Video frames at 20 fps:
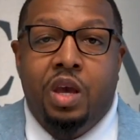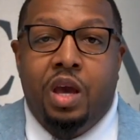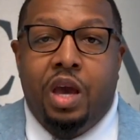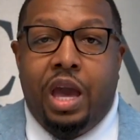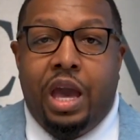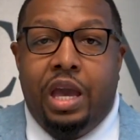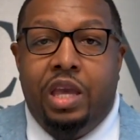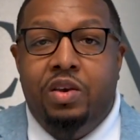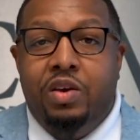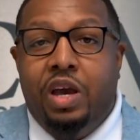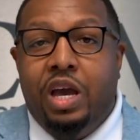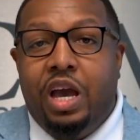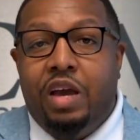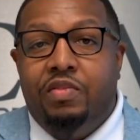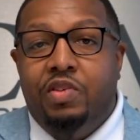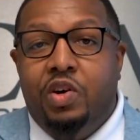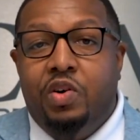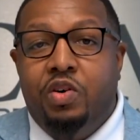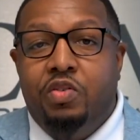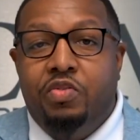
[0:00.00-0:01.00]
and you
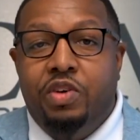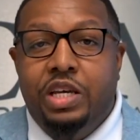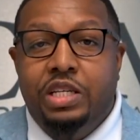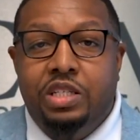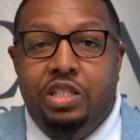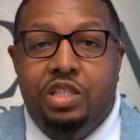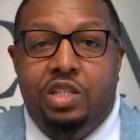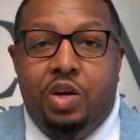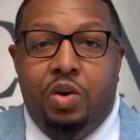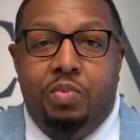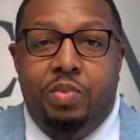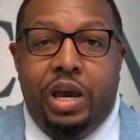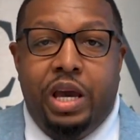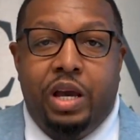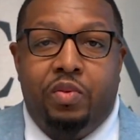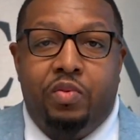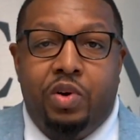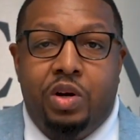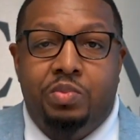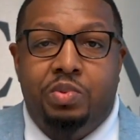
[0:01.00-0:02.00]
have no evictions, no
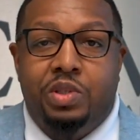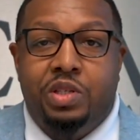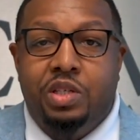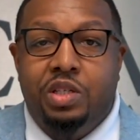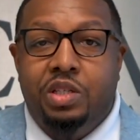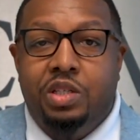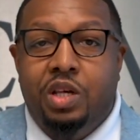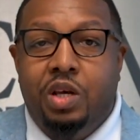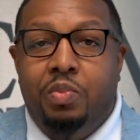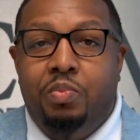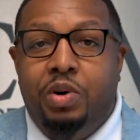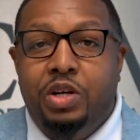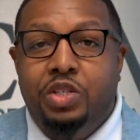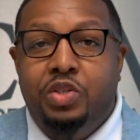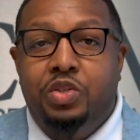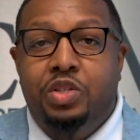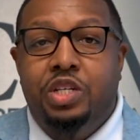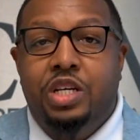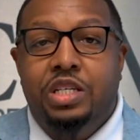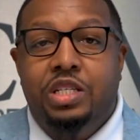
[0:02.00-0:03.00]
bankruptcies, but
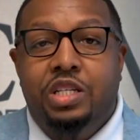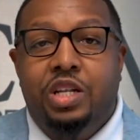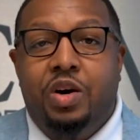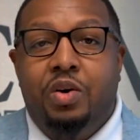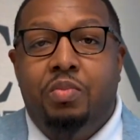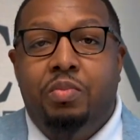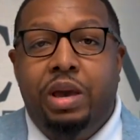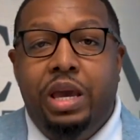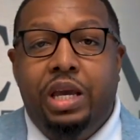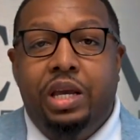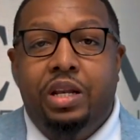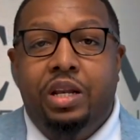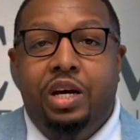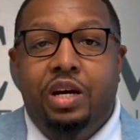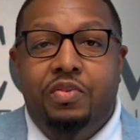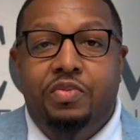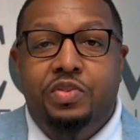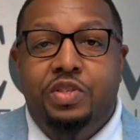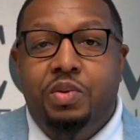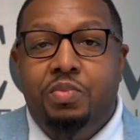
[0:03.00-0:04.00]
you just don't make
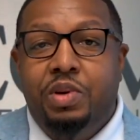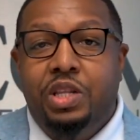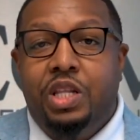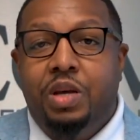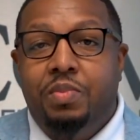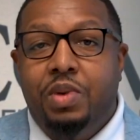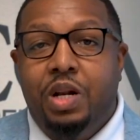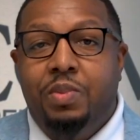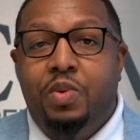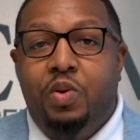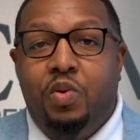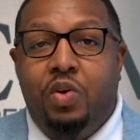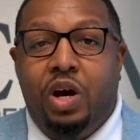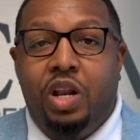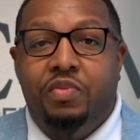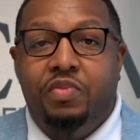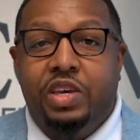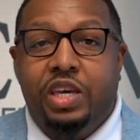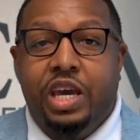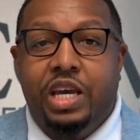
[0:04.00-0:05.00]
enough to meet the minimum
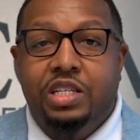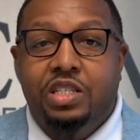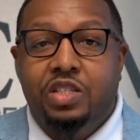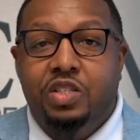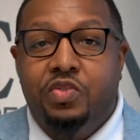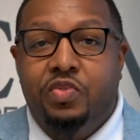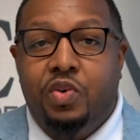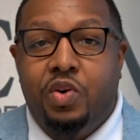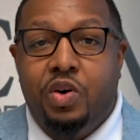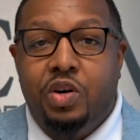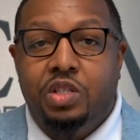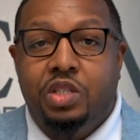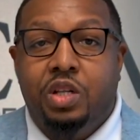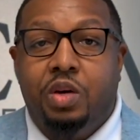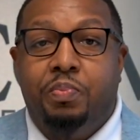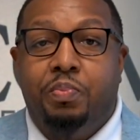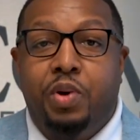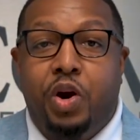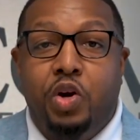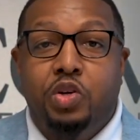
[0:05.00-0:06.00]
qualifications as far as the
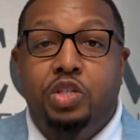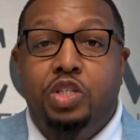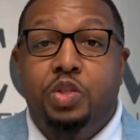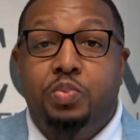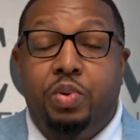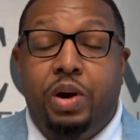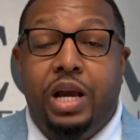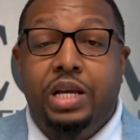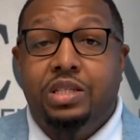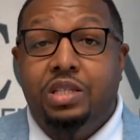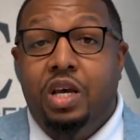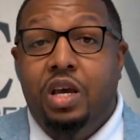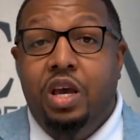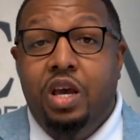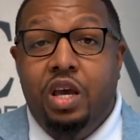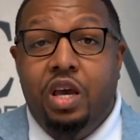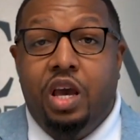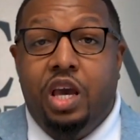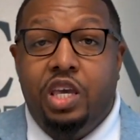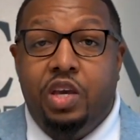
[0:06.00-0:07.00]
purchase price
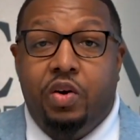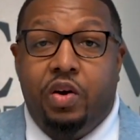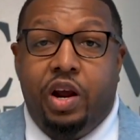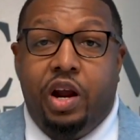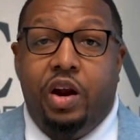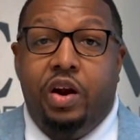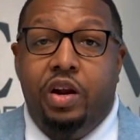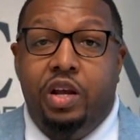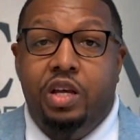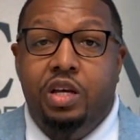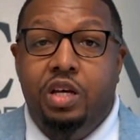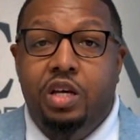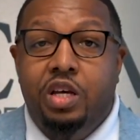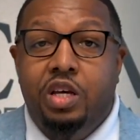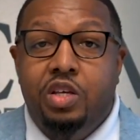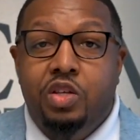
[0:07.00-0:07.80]
in your area,